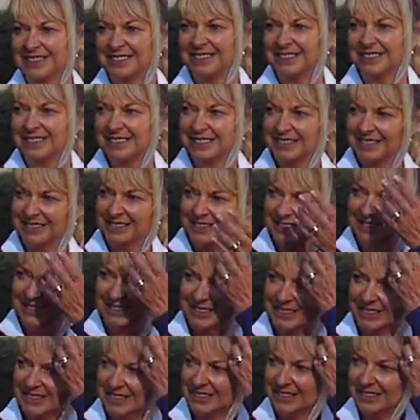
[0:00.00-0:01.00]

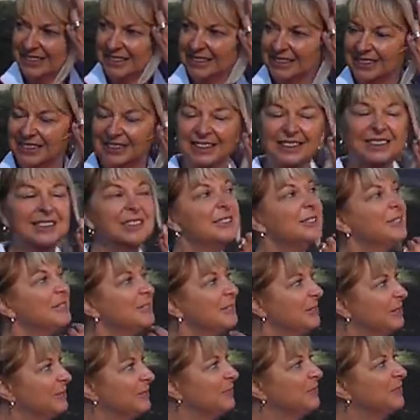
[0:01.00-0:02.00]

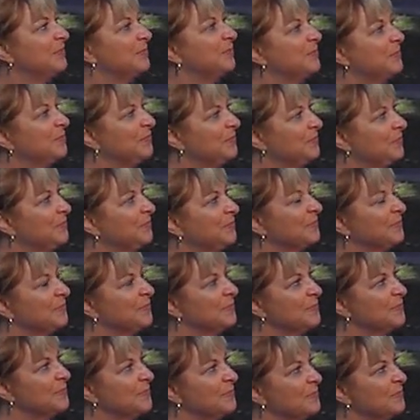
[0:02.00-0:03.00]

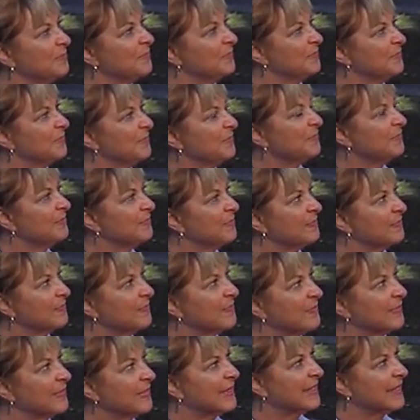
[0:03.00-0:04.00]

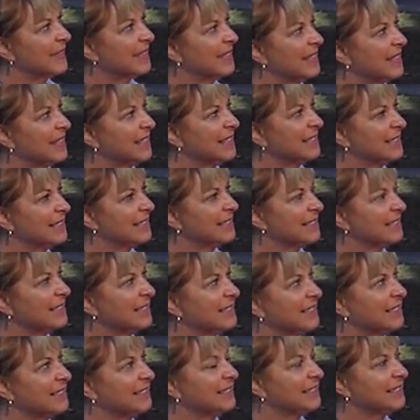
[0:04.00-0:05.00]

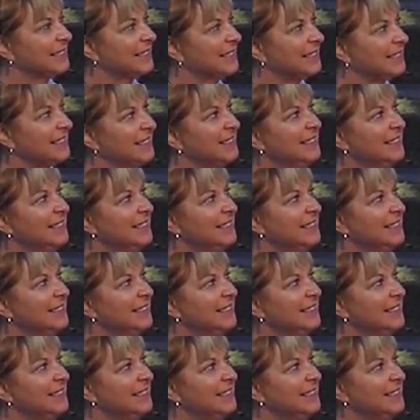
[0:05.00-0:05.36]
(silent)